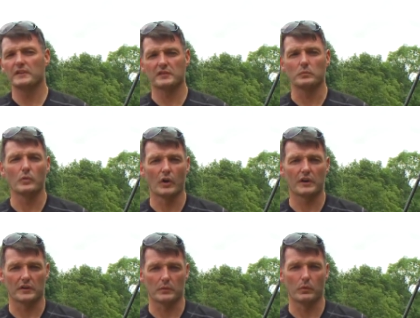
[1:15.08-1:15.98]
doesn't
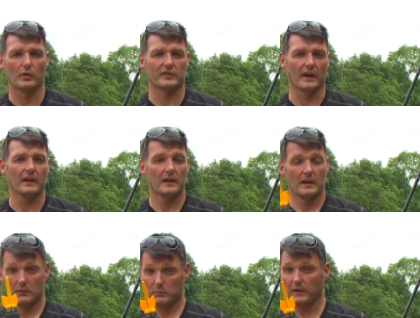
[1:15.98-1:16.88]
work underwater,
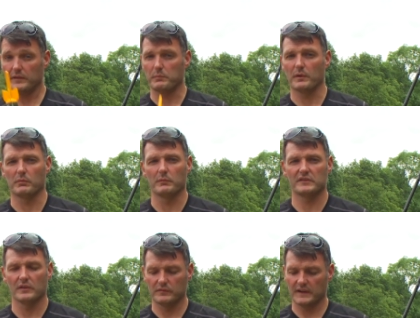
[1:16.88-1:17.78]
but the problem is
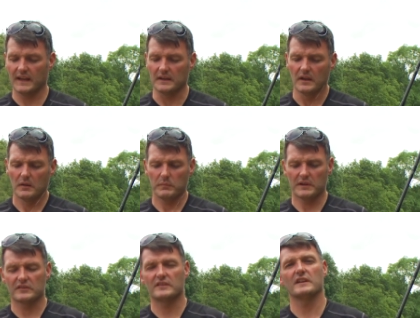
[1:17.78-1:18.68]
solved again
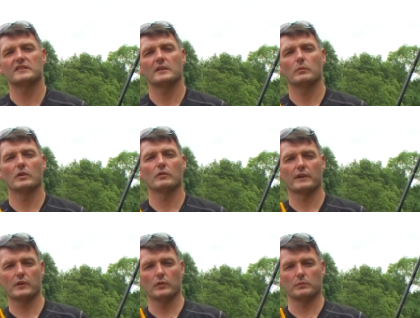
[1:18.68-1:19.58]
because this will
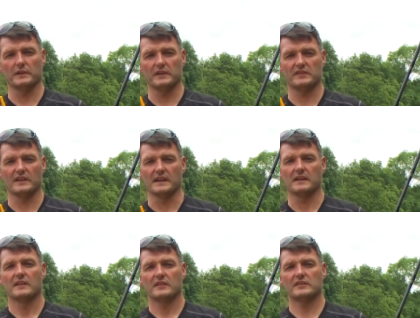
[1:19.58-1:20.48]
record what you're seeing.
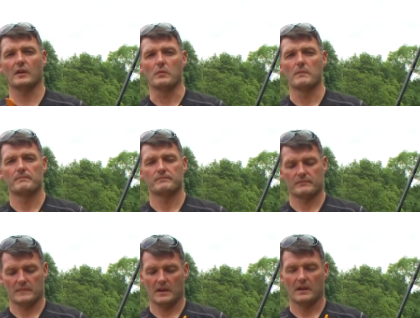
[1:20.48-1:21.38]
So
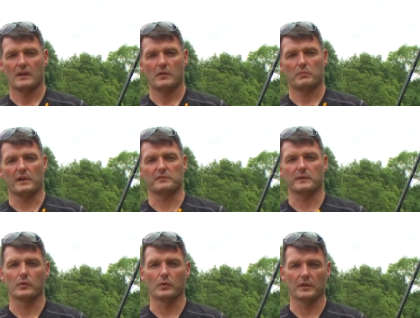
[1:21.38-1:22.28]
press
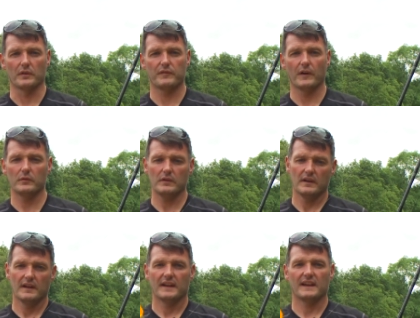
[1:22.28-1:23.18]
record on the phone,
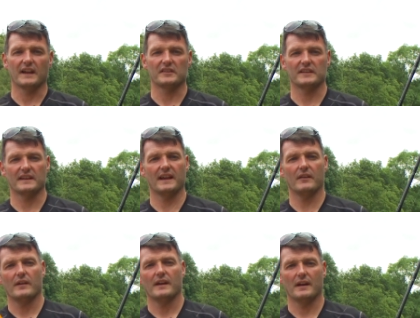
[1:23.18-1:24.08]
cast it
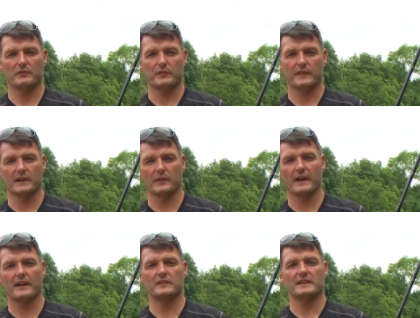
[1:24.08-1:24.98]
out, have a feel
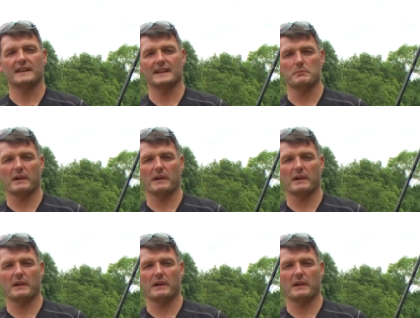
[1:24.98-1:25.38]
around, get it